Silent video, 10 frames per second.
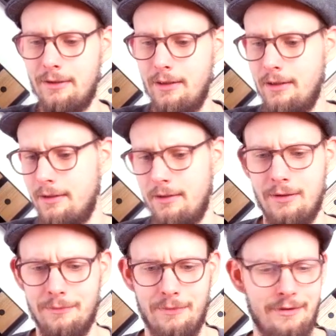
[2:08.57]
There
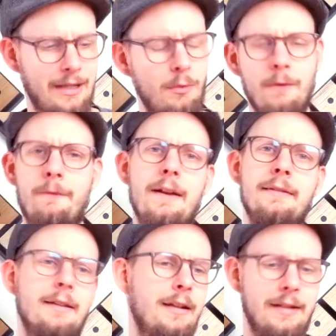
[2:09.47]
are several
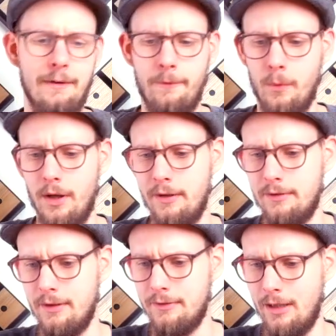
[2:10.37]
things that are
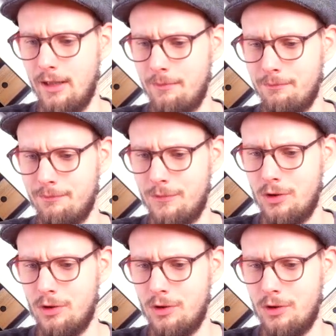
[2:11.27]
different, and I'm